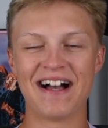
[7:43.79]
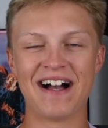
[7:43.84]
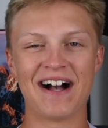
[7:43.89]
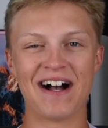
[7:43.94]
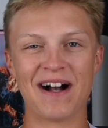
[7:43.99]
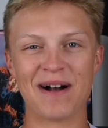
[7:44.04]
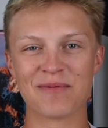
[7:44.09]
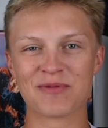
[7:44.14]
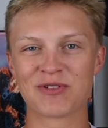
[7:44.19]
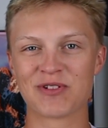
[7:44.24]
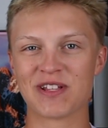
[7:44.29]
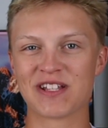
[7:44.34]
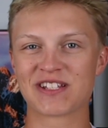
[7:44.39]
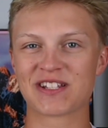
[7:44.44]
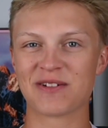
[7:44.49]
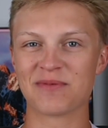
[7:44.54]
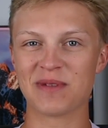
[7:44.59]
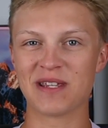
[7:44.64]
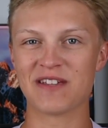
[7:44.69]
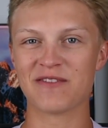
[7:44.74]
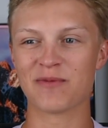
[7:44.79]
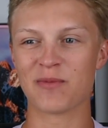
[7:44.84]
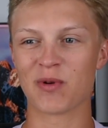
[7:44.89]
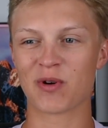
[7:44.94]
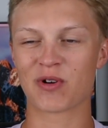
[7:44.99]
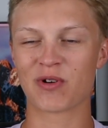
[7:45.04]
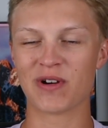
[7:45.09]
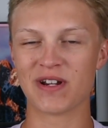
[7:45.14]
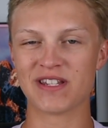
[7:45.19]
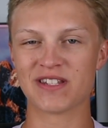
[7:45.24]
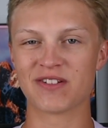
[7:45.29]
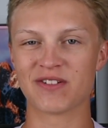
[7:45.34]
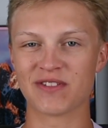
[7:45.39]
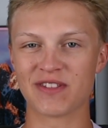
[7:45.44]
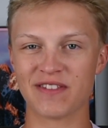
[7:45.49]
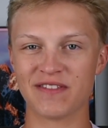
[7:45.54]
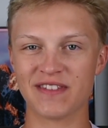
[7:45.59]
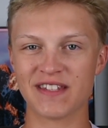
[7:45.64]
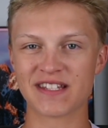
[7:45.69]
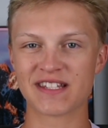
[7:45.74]
I'm sure that's going to be even more crazier
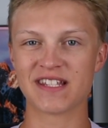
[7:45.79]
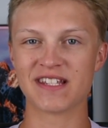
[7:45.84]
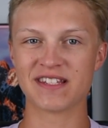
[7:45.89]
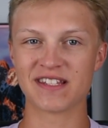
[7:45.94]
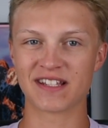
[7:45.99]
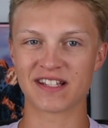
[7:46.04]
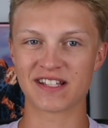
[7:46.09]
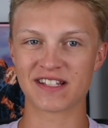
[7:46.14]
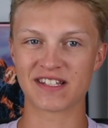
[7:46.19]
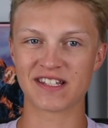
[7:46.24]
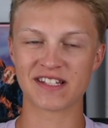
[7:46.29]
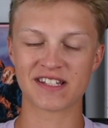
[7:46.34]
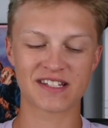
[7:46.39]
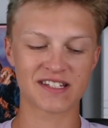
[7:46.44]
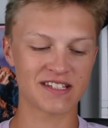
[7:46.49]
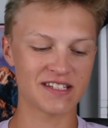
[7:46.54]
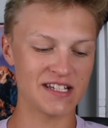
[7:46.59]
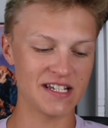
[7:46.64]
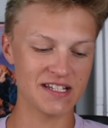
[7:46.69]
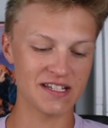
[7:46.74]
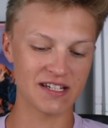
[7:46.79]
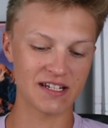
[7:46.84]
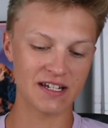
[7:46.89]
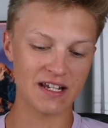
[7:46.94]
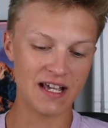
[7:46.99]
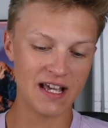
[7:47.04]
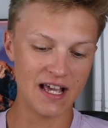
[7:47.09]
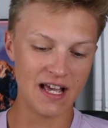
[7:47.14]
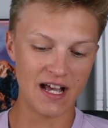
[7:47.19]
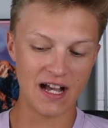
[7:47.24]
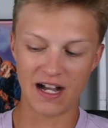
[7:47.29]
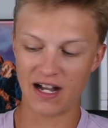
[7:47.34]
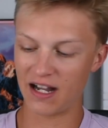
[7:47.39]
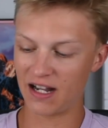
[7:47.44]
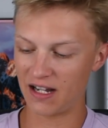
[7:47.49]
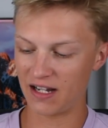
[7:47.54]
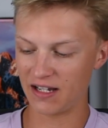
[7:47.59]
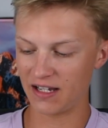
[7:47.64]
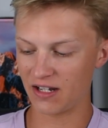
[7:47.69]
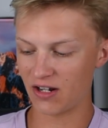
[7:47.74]
than this season, because this season,
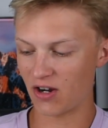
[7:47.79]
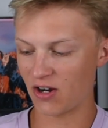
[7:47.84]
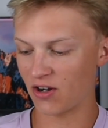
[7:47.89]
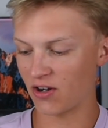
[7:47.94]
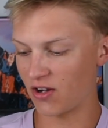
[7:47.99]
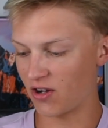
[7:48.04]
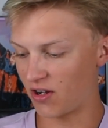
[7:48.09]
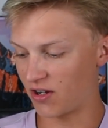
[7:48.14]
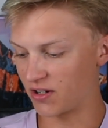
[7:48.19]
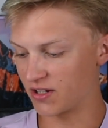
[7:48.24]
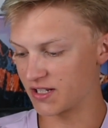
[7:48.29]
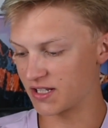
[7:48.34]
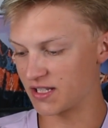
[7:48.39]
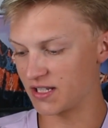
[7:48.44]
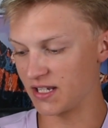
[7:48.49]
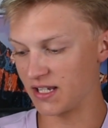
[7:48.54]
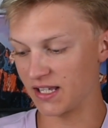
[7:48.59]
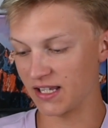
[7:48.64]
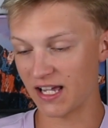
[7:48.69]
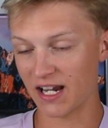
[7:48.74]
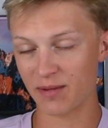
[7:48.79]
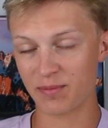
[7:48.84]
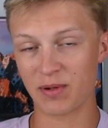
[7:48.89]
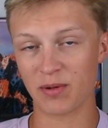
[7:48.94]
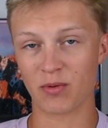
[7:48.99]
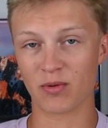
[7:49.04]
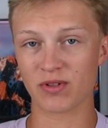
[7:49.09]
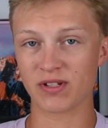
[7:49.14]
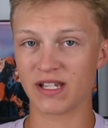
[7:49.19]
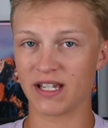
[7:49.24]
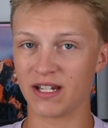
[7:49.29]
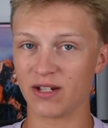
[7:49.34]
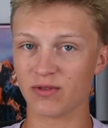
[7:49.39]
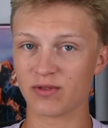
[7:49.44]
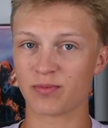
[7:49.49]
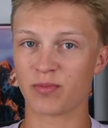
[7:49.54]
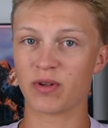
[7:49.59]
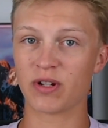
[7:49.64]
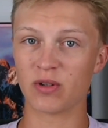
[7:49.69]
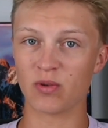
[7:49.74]
in all honesty, a lot of people were saying it was
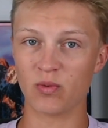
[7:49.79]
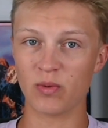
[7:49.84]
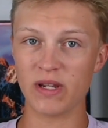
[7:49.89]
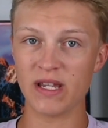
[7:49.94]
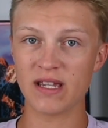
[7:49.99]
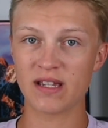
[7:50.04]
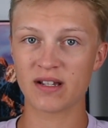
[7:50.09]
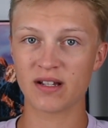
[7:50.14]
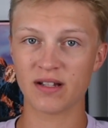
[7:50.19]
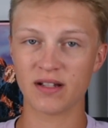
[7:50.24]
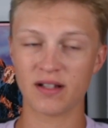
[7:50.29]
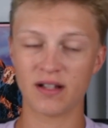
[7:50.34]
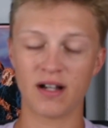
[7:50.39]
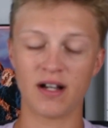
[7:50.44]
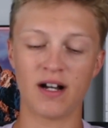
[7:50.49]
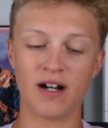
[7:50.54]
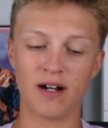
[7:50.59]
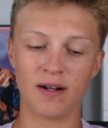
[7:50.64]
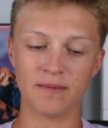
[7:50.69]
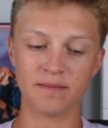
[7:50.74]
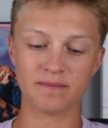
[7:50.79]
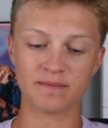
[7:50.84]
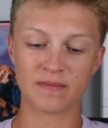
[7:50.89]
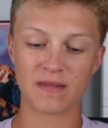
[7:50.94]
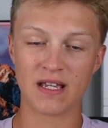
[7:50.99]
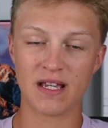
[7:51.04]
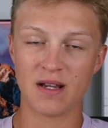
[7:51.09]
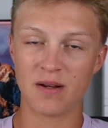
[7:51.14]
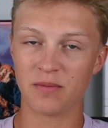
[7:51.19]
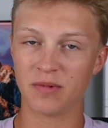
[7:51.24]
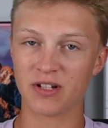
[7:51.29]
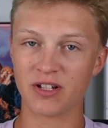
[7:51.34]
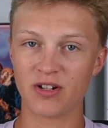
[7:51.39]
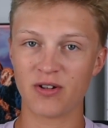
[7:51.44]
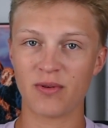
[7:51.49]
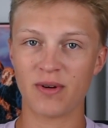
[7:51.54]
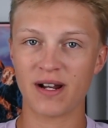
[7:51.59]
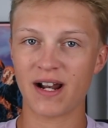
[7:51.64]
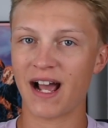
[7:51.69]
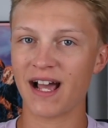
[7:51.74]
pretty weak. But you
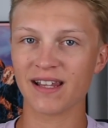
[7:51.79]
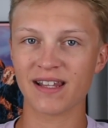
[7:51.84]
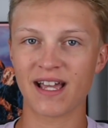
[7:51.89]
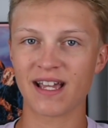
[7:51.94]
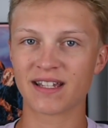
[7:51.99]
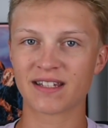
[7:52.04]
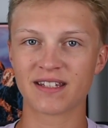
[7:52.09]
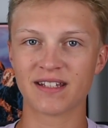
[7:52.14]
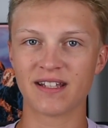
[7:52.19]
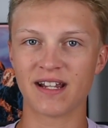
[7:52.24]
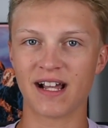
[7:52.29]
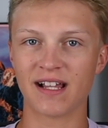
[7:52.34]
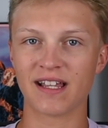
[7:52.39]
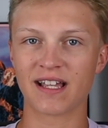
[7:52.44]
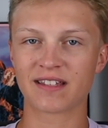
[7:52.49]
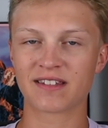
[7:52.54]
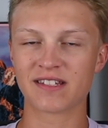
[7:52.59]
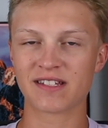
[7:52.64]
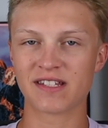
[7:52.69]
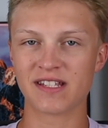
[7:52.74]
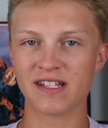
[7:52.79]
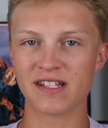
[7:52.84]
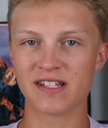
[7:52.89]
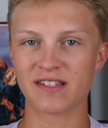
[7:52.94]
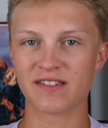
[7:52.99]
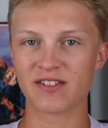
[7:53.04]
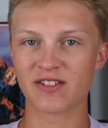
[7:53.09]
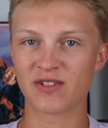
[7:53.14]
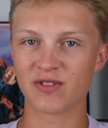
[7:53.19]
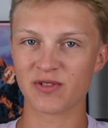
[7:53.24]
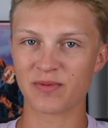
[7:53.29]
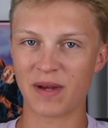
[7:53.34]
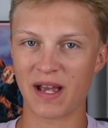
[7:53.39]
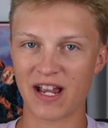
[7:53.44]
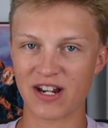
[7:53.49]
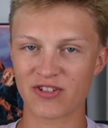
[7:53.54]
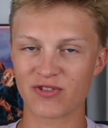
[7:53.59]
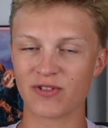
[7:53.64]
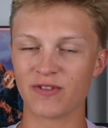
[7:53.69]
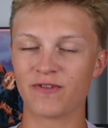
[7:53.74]
know what? I liked it. I liked this season. This was my
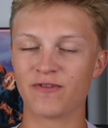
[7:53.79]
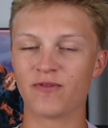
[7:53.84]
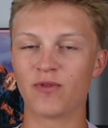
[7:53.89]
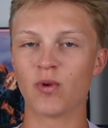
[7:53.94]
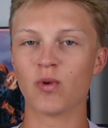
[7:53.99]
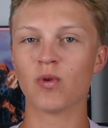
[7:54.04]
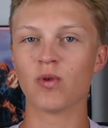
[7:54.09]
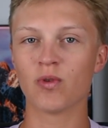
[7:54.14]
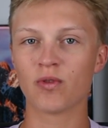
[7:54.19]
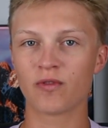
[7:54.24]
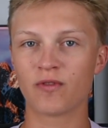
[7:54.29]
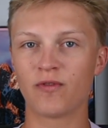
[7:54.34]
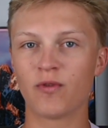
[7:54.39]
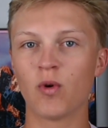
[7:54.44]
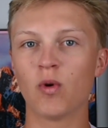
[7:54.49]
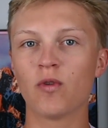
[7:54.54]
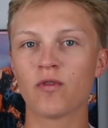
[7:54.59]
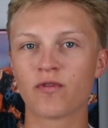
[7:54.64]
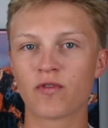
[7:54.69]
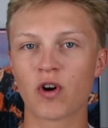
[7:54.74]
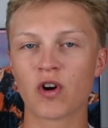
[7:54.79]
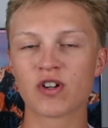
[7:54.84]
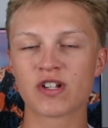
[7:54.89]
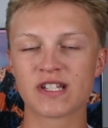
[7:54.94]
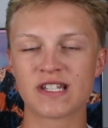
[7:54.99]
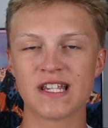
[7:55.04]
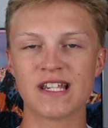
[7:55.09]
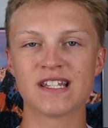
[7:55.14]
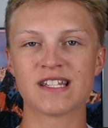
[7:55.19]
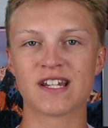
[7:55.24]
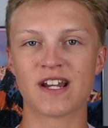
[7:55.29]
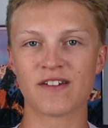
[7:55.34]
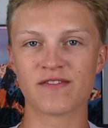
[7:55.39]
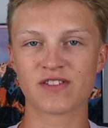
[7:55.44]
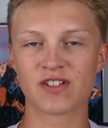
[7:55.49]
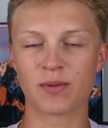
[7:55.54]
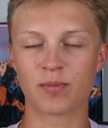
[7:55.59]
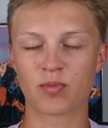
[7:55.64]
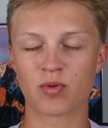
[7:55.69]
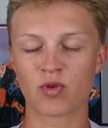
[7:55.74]
actually full first season of
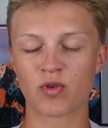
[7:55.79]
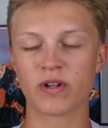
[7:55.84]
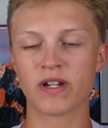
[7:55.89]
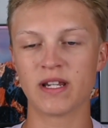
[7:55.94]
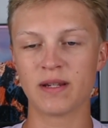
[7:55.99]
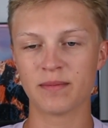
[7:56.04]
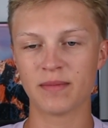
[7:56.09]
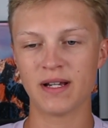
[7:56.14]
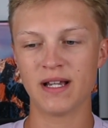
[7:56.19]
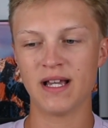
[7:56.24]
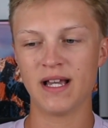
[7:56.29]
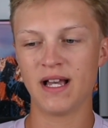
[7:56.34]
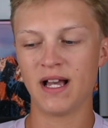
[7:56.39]
Supreme.